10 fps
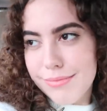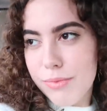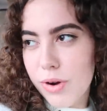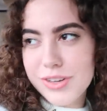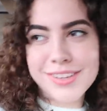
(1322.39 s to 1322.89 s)

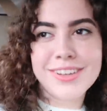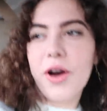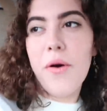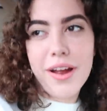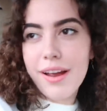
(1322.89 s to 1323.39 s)
We're just
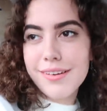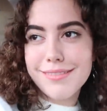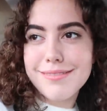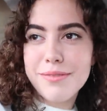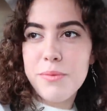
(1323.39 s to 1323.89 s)
going
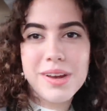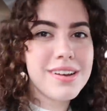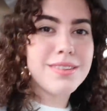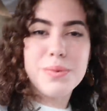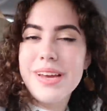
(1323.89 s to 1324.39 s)

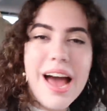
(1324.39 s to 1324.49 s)
because we